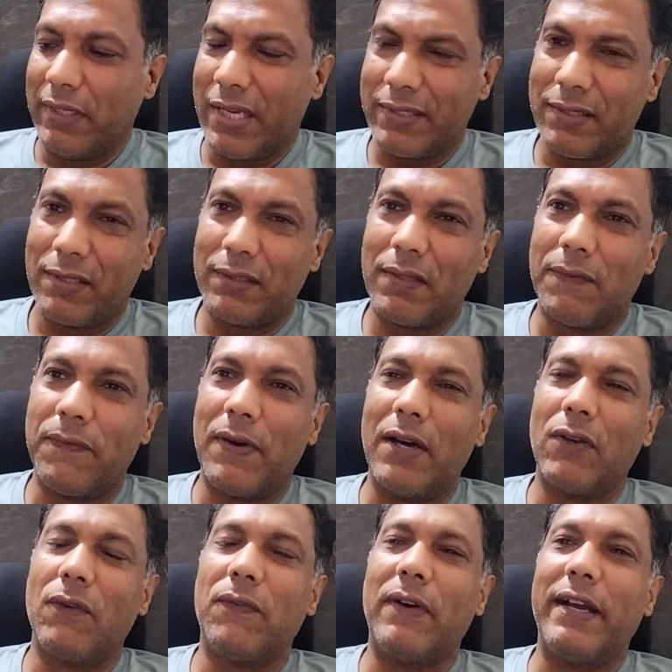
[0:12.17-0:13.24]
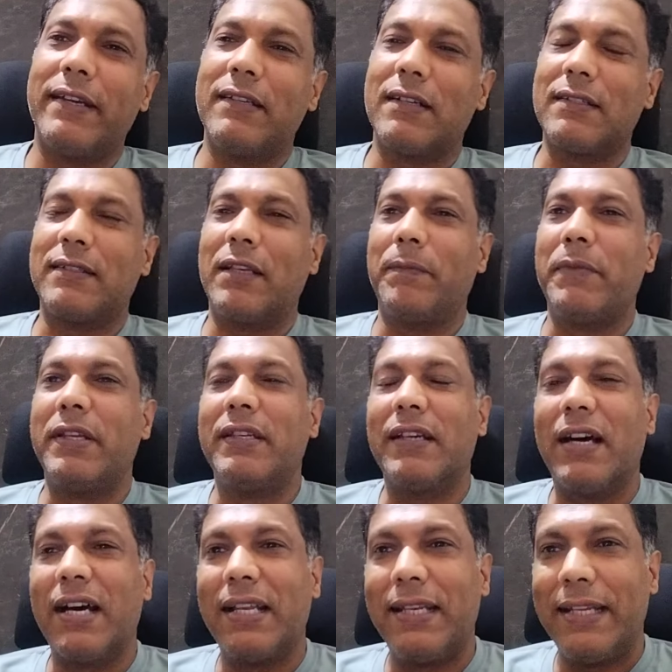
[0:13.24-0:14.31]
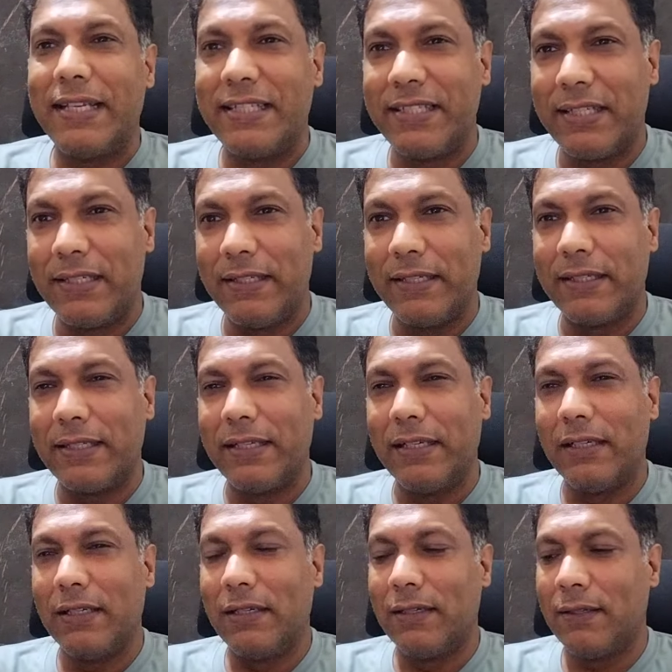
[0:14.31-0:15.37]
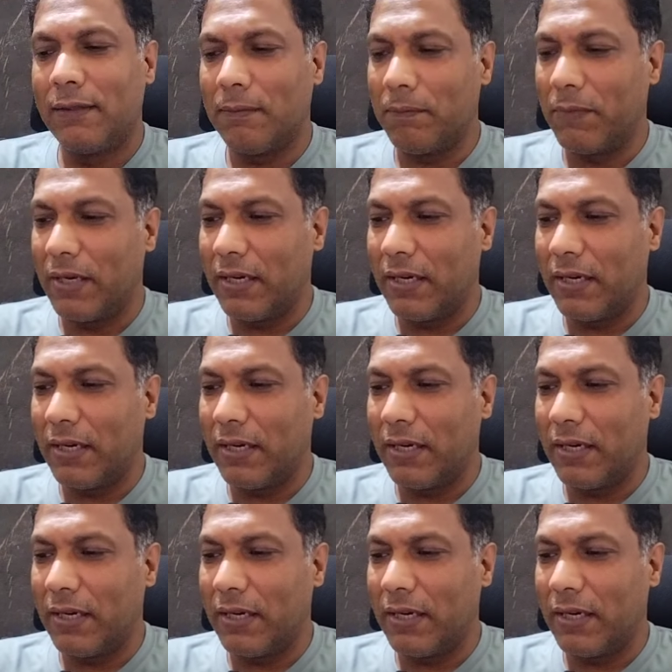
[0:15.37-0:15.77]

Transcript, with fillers: dozens of Fano fighters have been allegedly killed